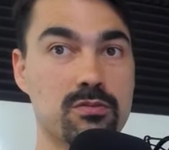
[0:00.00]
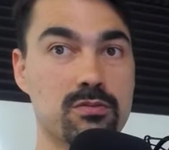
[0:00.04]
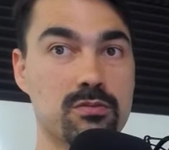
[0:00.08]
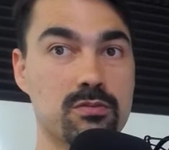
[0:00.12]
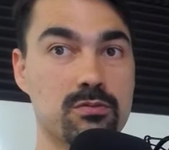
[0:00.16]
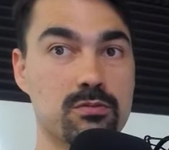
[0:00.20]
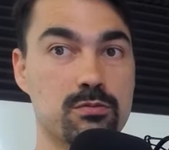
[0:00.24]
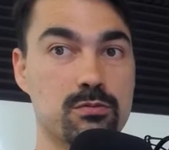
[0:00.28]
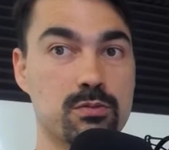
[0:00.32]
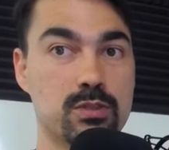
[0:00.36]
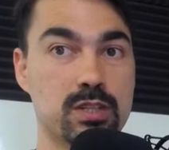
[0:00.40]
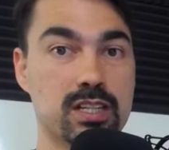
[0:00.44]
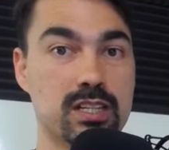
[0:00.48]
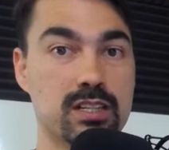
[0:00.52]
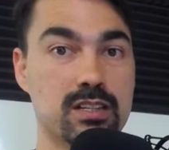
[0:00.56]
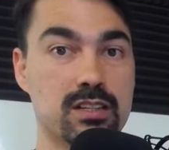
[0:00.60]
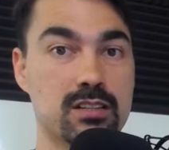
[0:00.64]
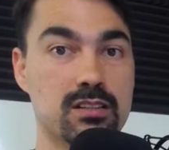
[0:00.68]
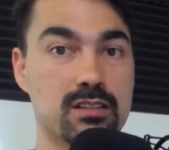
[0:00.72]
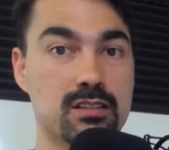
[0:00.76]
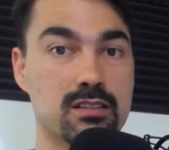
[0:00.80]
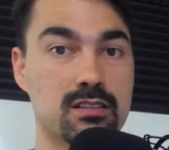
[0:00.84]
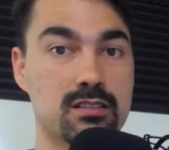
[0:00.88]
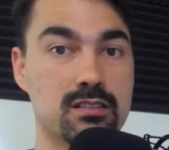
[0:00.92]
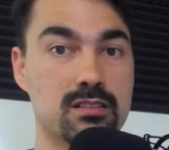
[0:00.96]
read
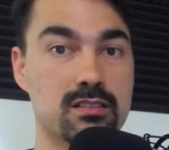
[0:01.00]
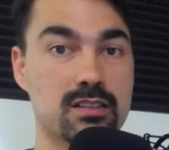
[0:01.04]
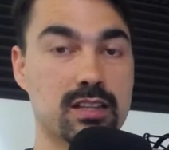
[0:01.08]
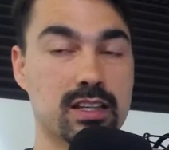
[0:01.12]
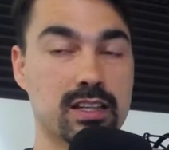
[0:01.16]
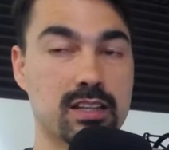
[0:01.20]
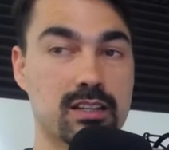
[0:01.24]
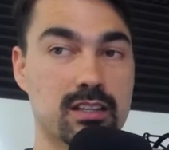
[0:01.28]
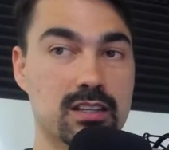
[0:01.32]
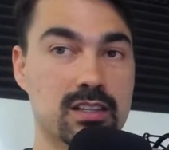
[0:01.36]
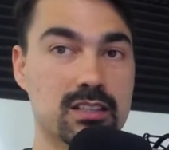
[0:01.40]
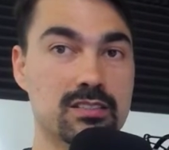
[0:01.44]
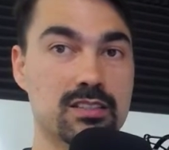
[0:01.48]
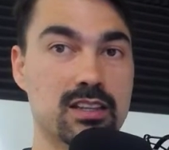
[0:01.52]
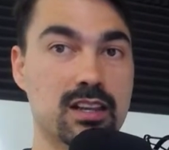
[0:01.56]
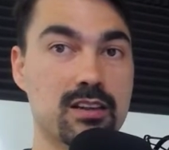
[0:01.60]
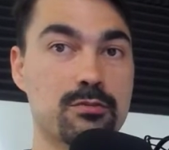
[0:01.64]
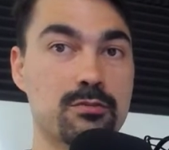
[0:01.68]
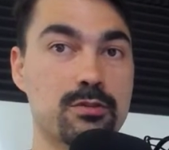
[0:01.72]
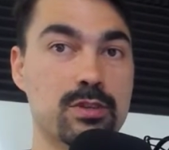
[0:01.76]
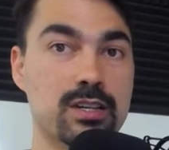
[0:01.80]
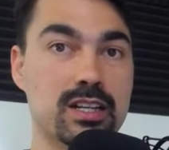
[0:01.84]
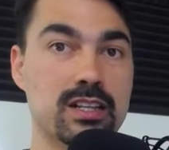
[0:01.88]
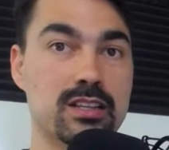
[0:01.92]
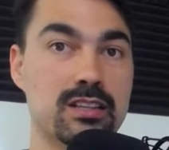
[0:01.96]
like instead of
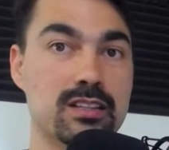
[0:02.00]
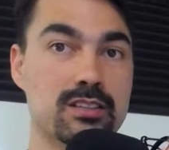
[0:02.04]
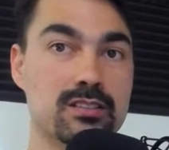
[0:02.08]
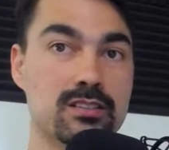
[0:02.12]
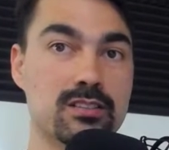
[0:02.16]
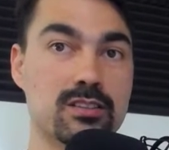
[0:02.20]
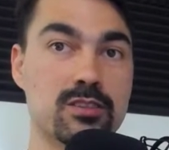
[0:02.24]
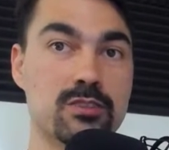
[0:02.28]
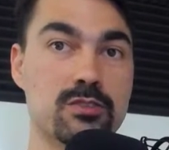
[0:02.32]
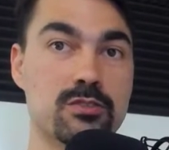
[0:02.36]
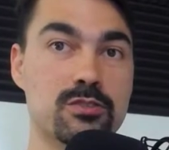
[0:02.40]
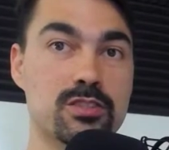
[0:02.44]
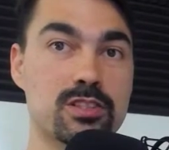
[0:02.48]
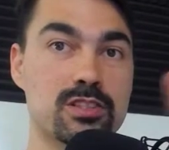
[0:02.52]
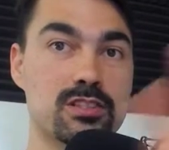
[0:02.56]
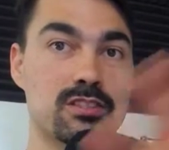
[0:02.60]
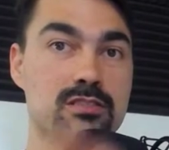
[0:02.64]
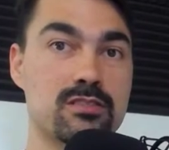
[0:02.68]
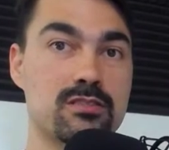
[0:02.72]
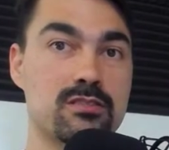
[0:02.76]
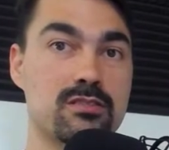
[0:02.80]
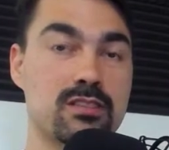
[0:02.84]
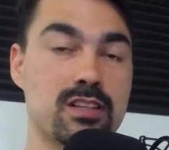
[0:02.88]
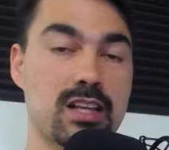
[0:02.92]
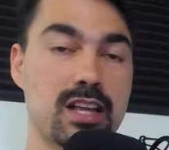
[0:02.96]
reading this huge
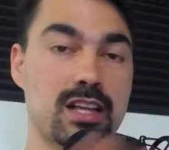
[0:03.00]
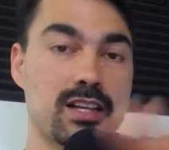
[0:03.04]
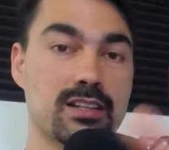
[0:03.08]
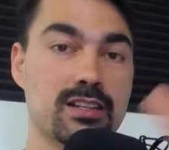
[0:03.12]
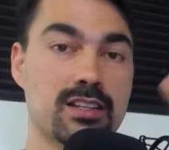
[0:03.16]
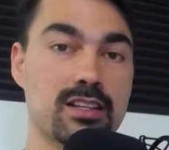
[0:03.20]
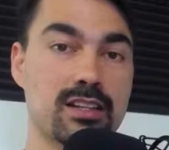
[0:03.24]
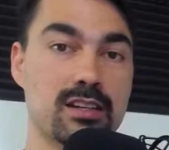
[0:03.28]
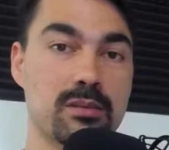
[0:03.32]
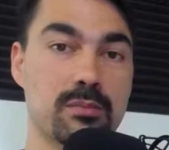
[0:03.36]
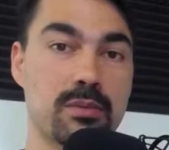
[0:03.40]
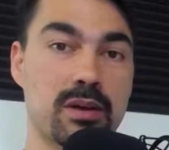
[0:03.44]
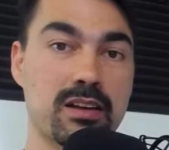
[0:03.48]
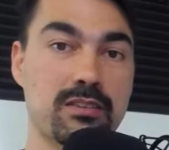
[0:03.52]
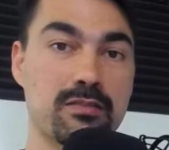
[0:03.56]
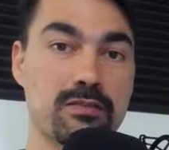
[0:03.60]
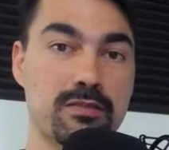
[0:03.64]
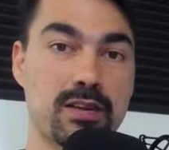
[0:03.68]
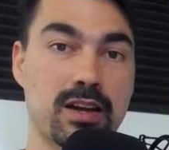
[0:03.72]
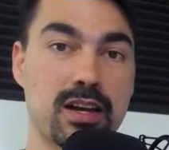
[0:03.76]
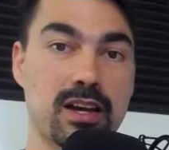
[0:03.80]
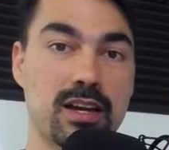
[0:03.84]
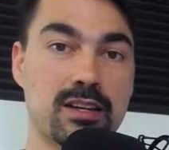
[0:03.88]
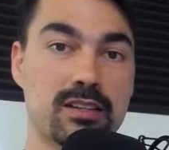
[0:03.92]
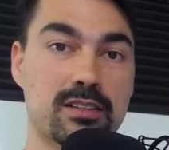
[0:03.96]
10 gigabyte
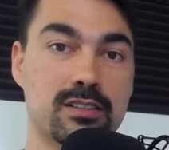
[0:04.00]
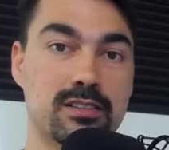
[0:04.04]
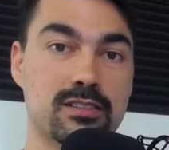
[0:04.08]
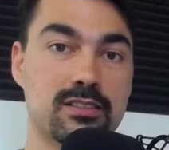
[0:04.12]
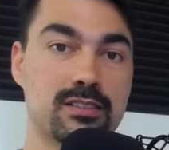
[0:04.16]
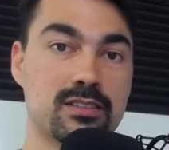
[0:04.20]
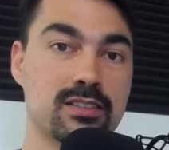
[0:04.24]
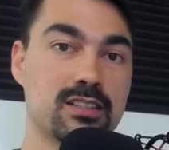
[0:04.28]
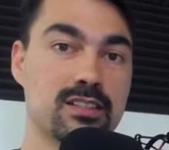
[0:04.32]
file,